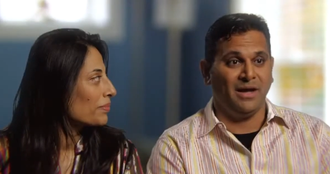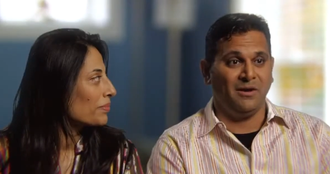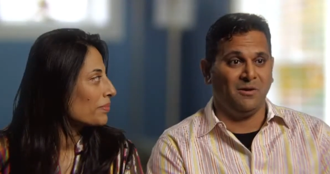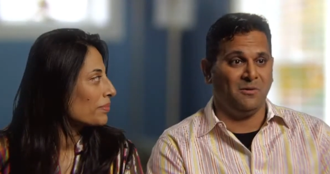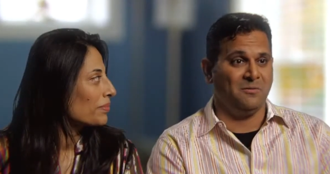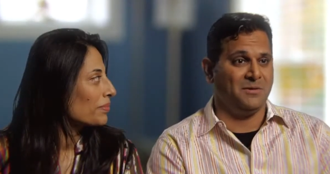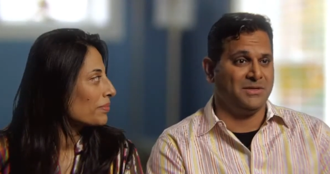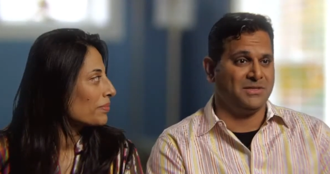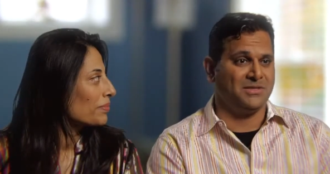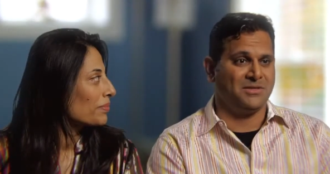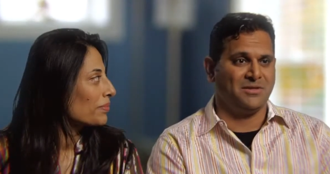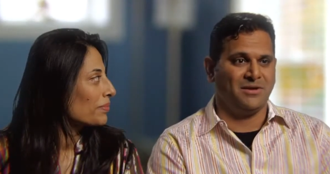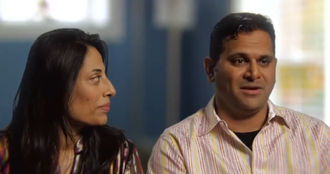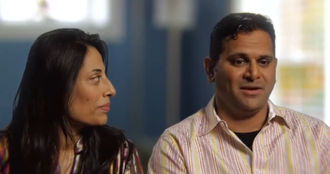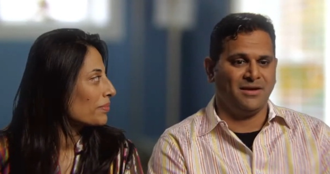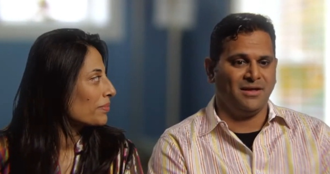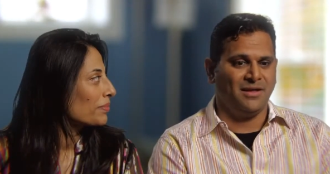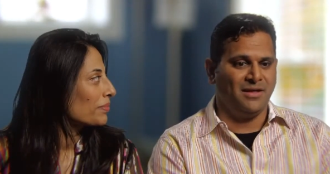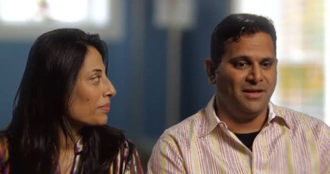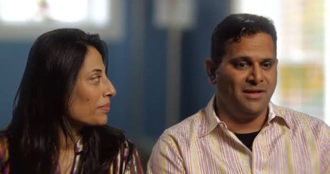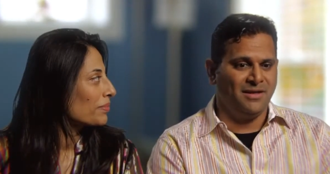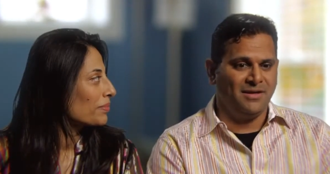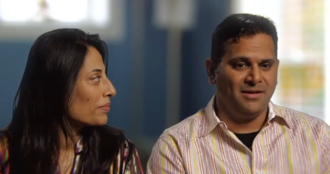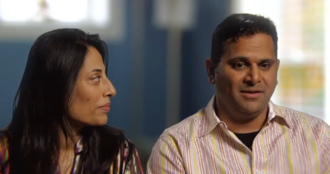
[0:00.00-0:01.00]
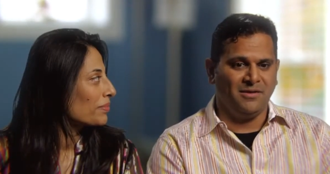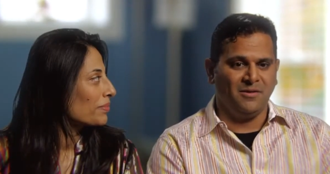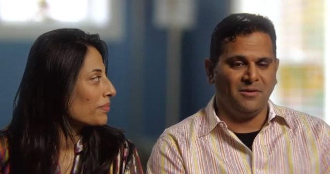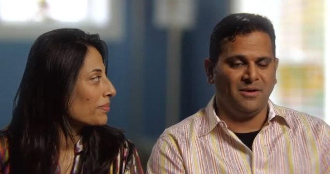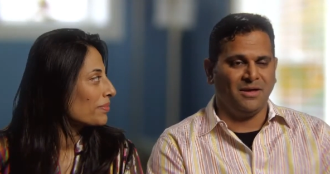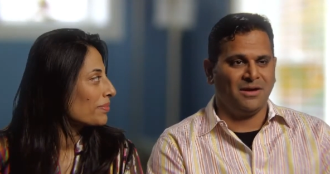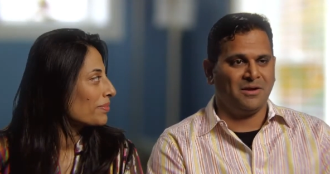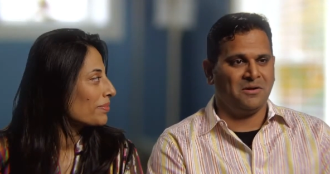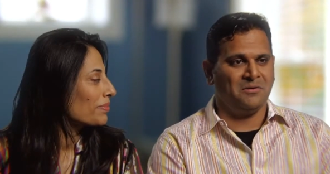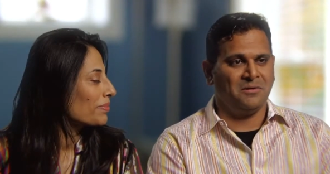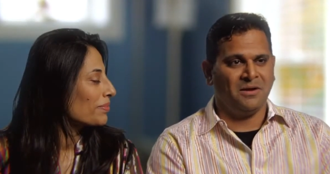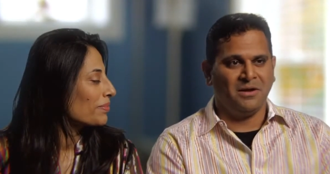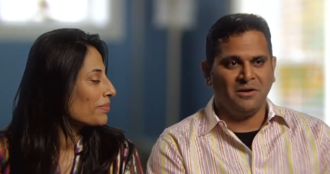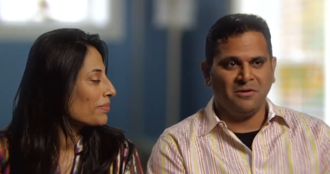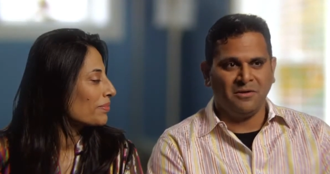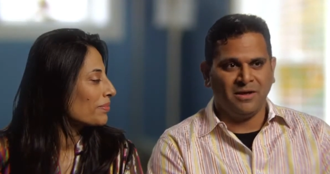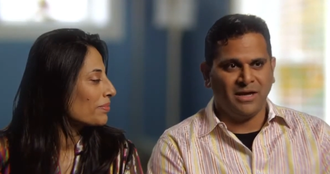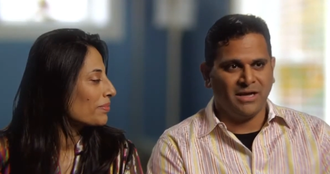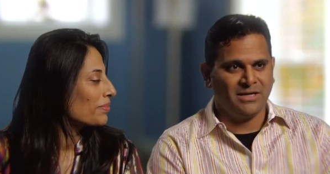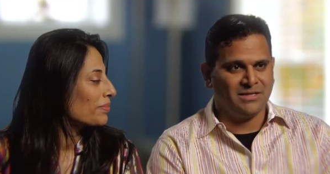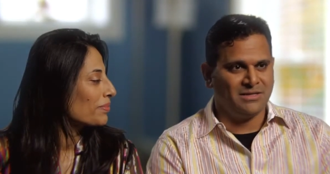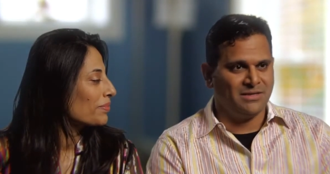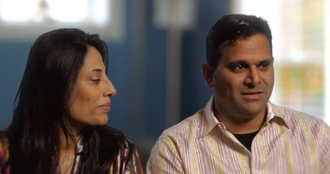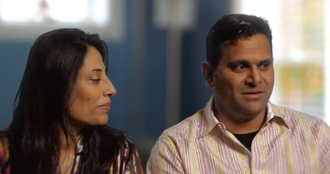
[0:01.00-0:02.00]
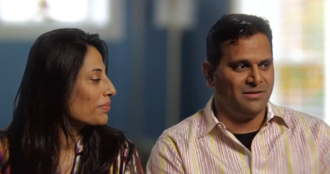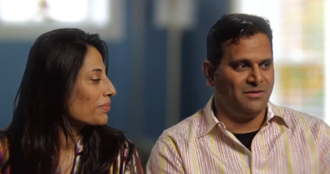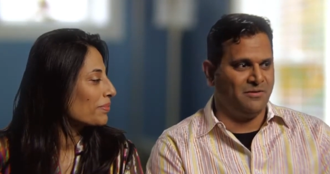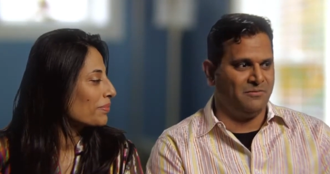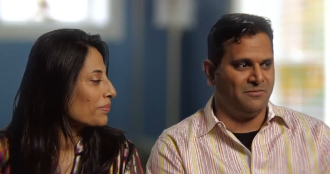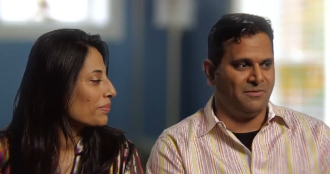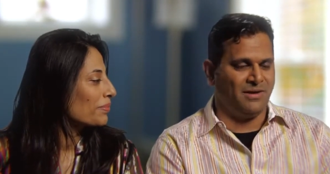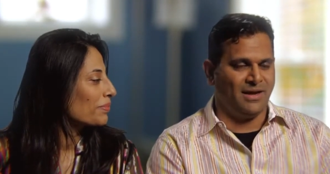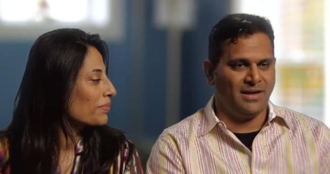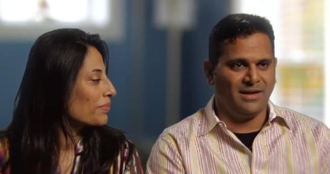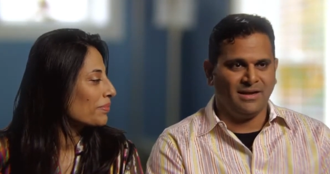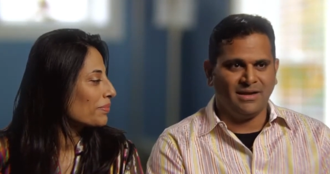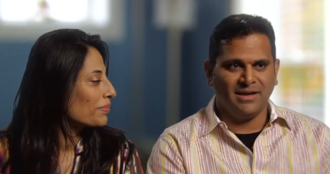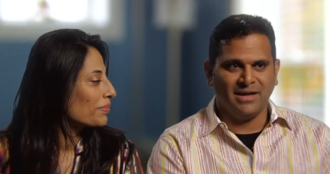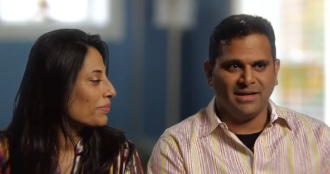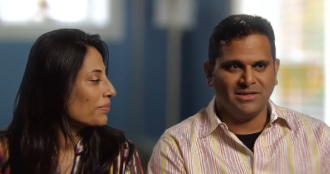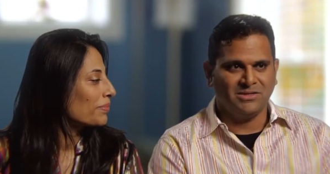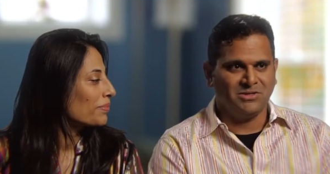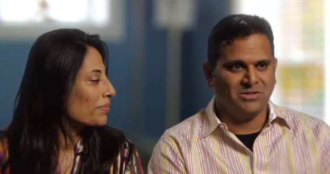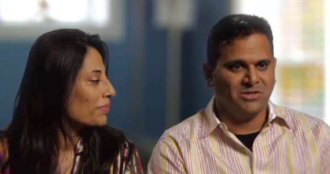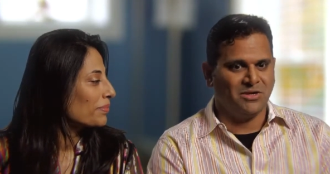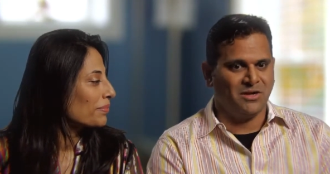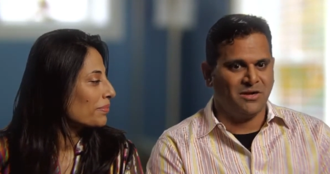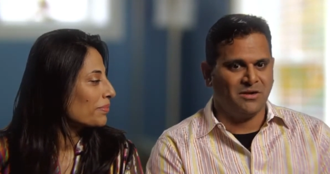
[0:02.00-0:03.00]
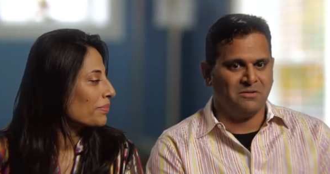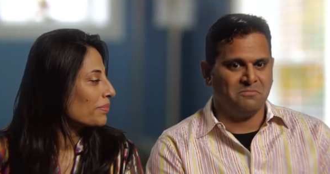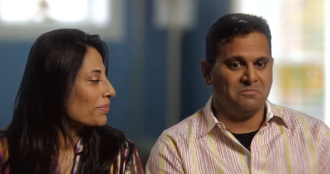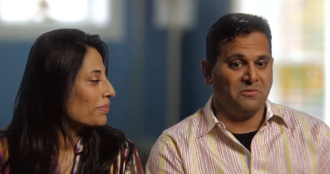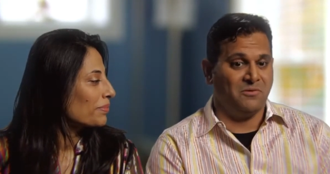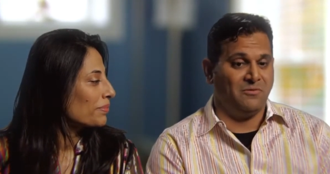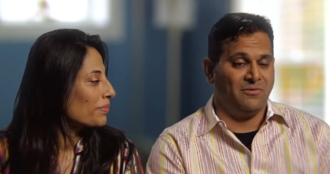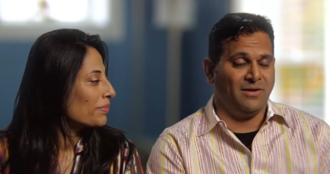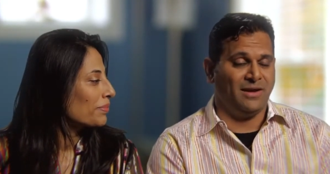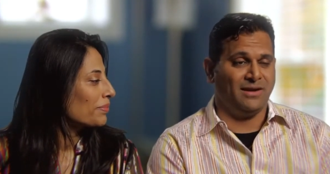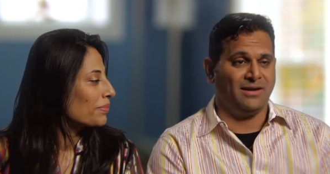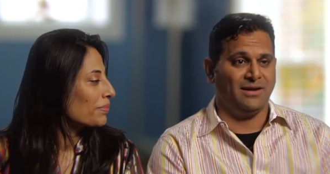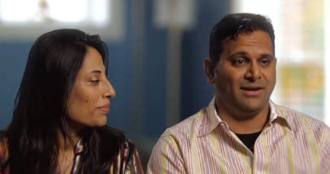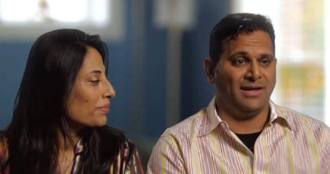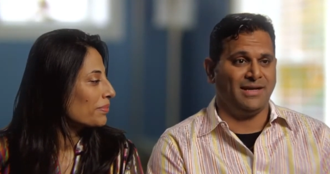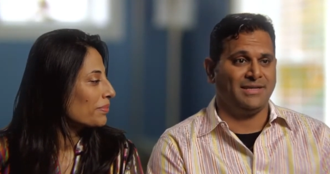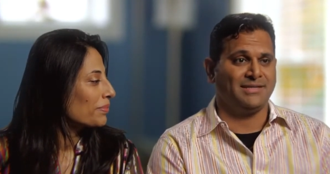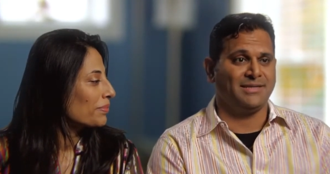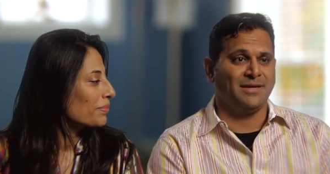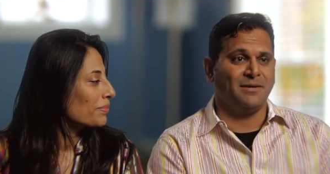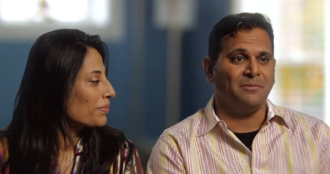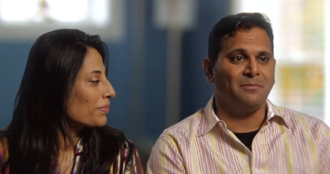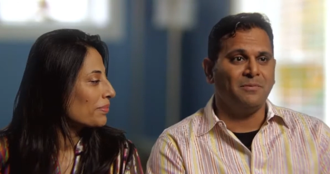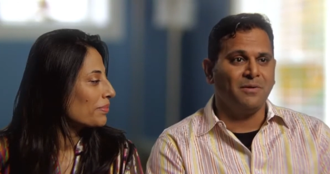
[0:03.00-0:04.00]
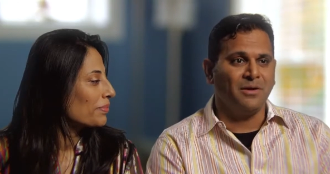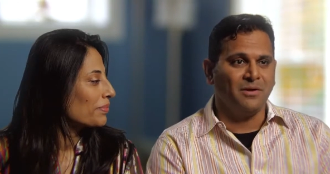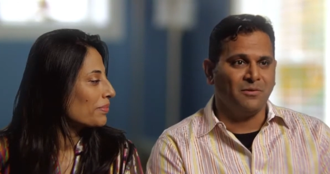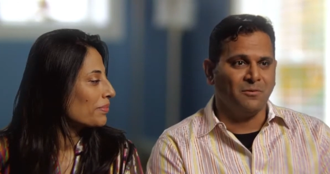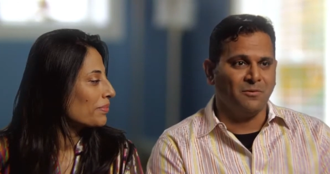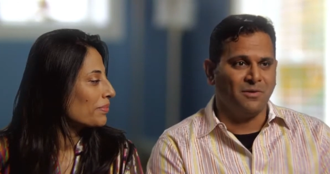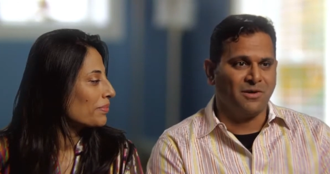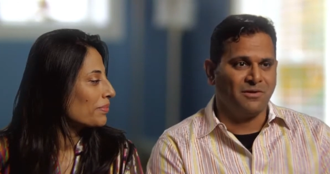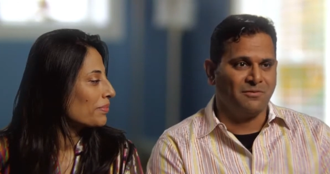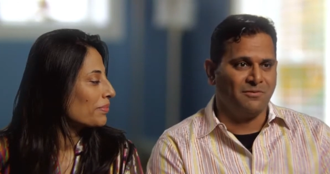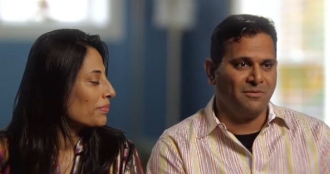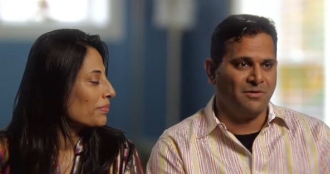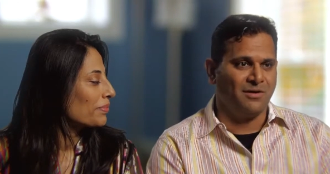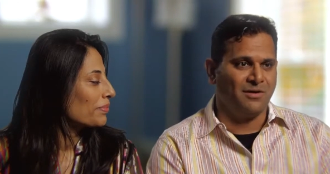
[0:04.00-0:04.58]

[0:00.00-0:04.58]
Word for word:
Speaker 1: I always thought, you get a good education, you find a nice job, you find a nice company to work